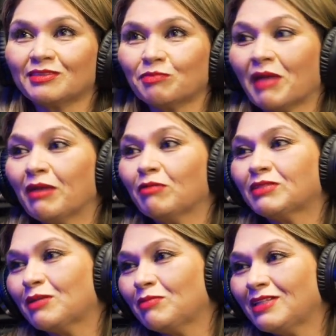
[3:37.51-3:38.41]
my
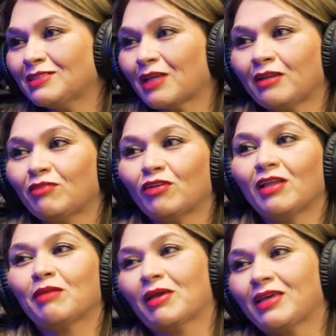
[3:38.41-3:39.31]
siblings kind of feel
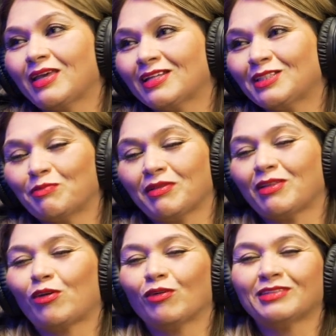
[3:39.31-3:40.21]
like my kids, but
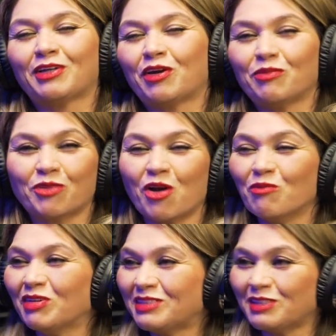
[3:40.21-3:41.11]
we're
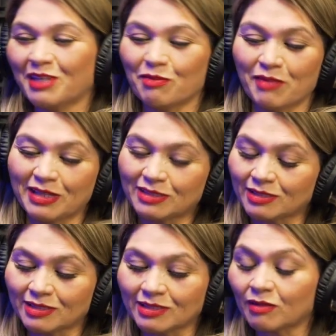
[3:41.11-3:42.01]
almost the same age.
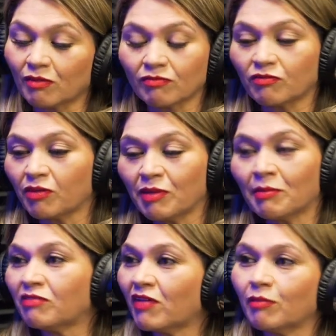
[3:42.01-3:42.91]
It's just, for me,
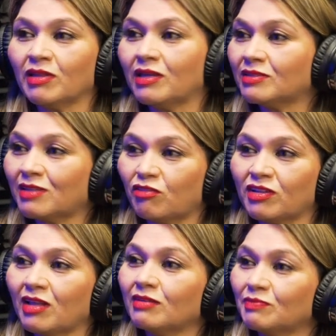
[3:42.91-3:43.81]
my family is
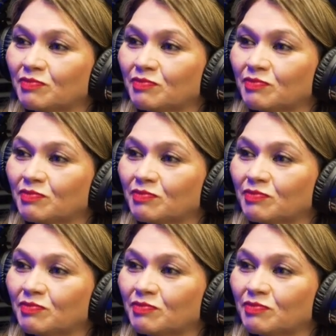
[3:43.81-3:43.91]
everything.